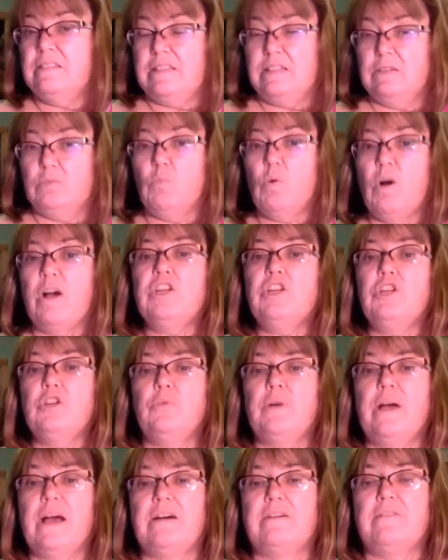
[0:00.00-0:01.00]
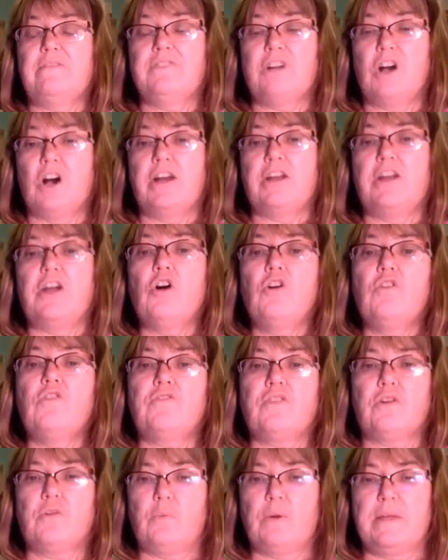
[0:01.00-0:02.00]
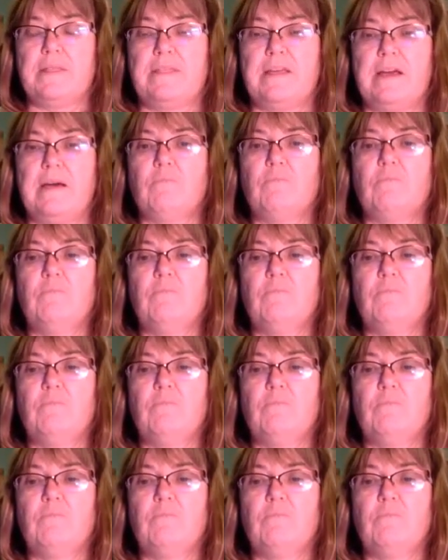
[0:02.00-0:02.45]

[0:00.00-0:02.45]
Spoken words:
what you have gone over with them